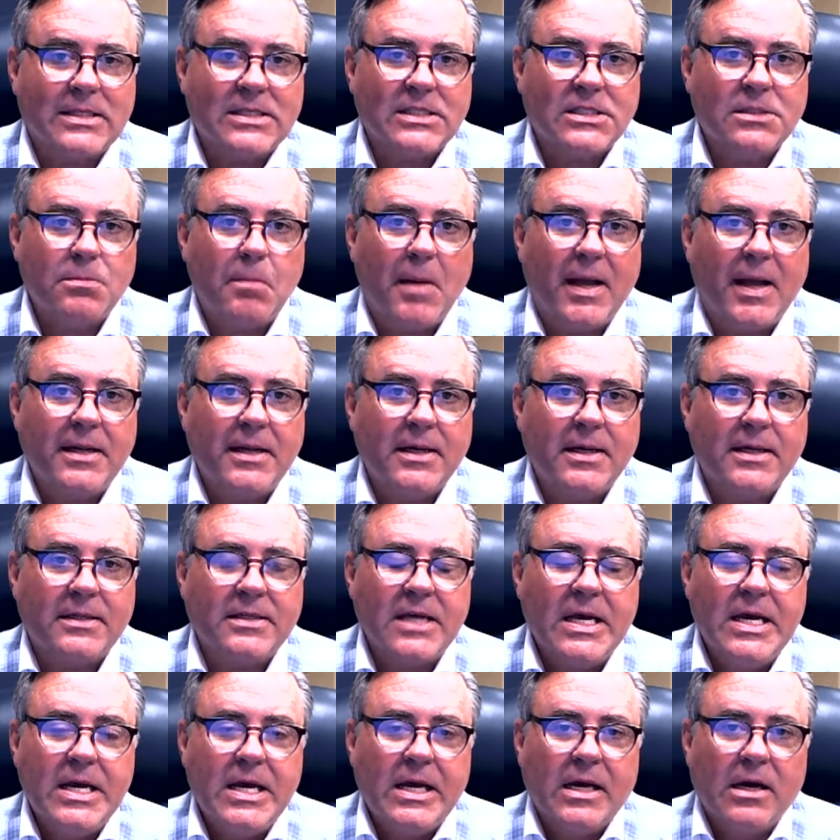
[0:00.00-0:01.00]
to spend it,
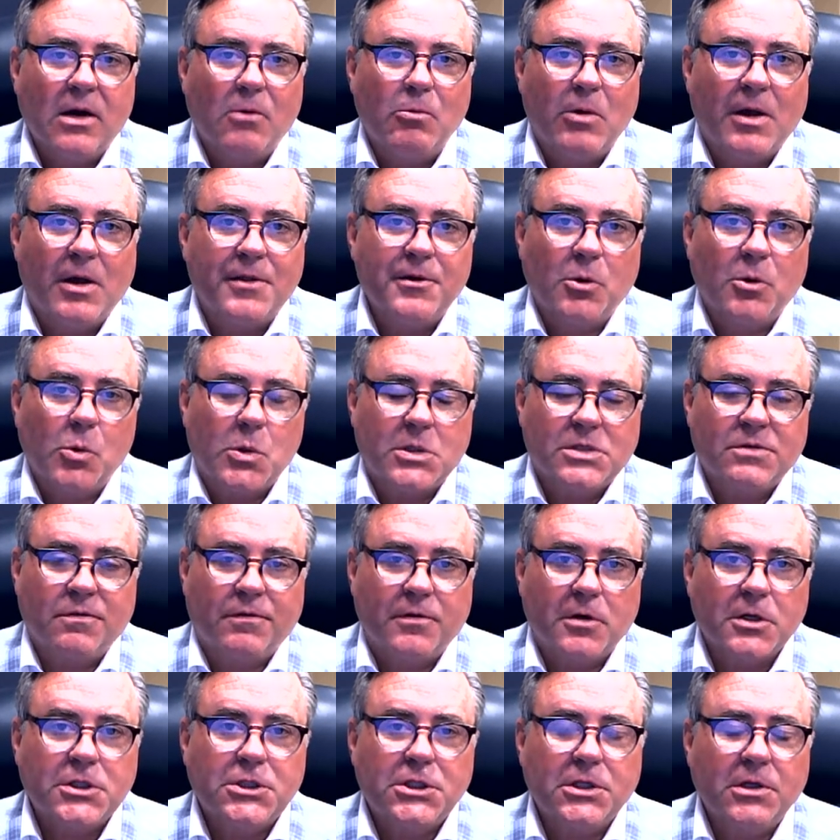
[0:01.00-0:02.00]
whether it was
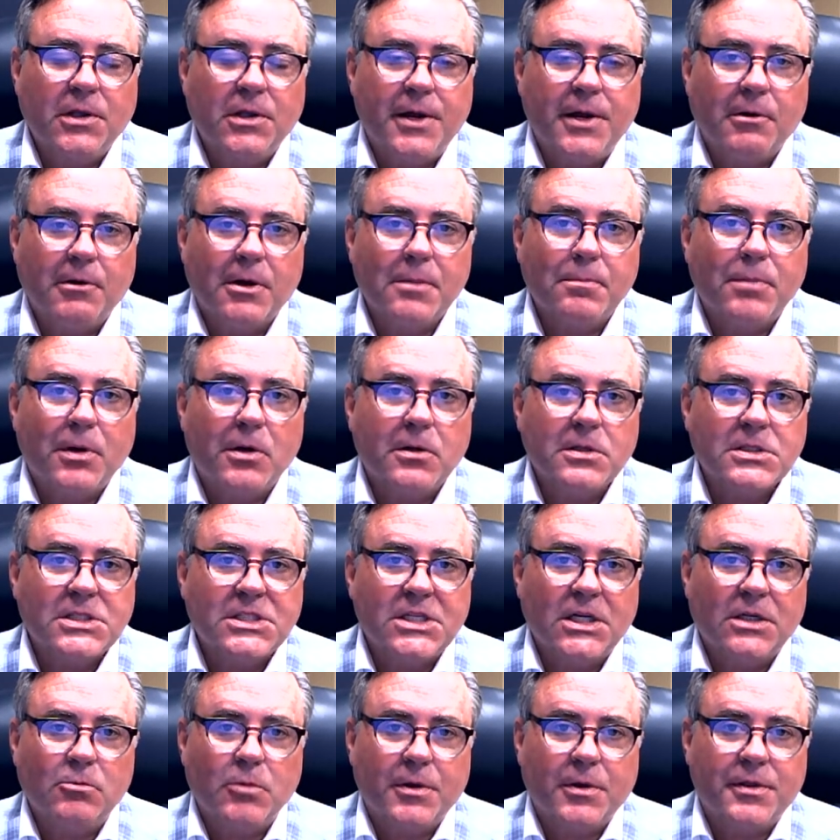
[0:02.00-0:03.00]
virtually or in
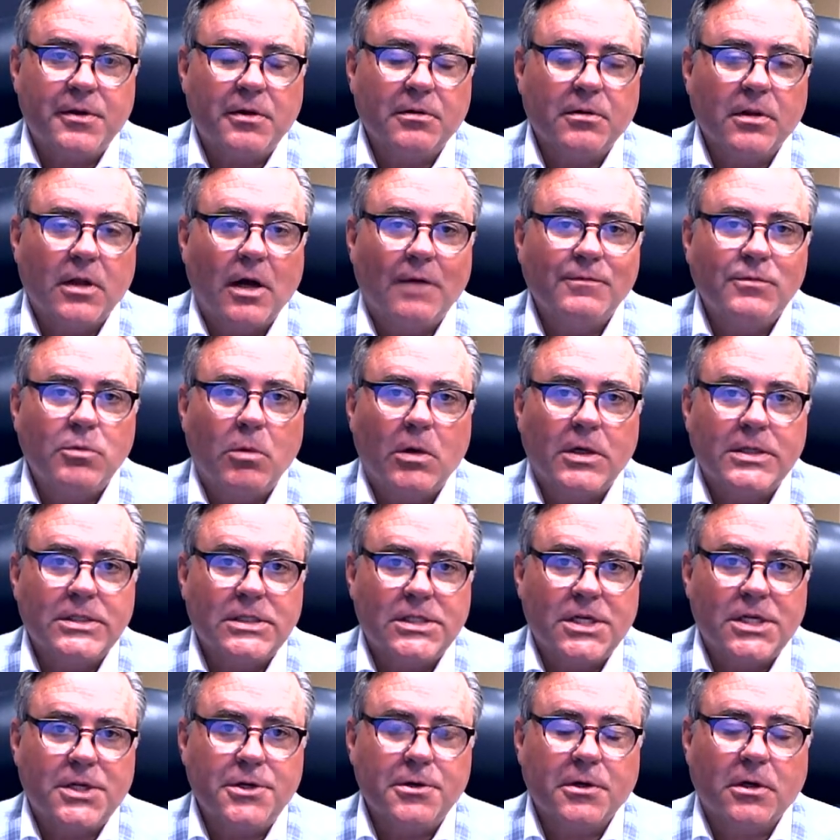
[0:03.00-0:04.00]
person, with your loved
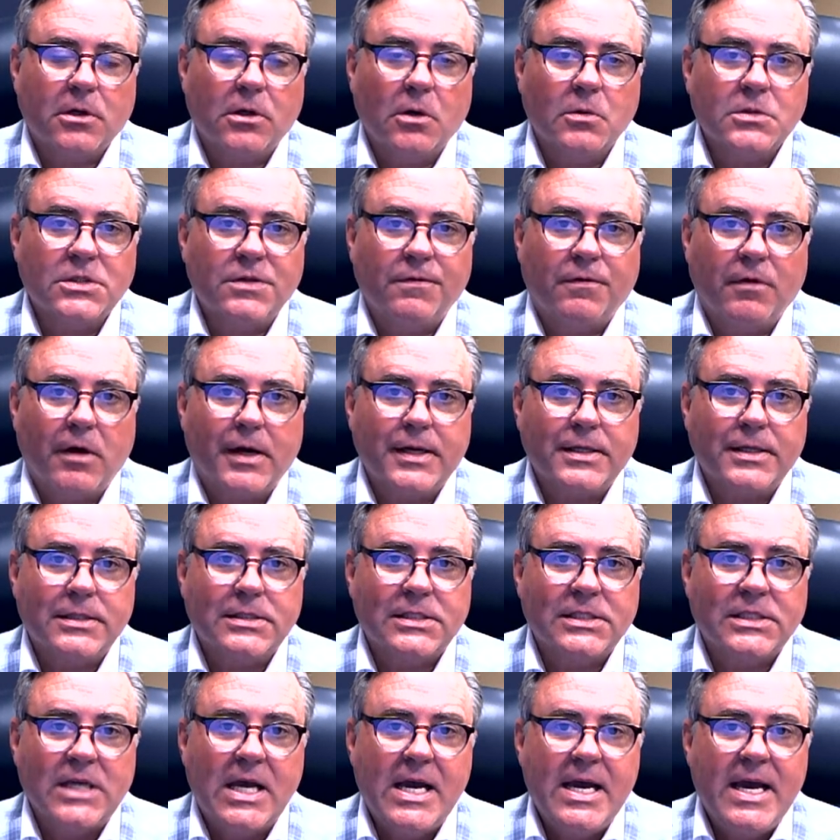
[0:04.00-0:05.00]
ones and your close
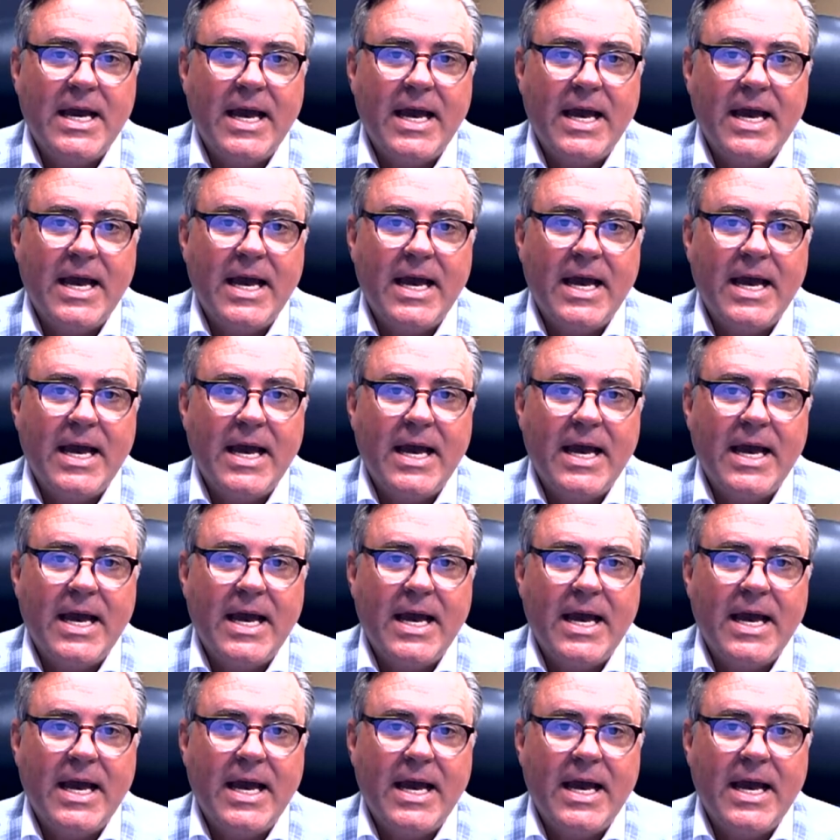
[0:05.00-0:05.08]
friends.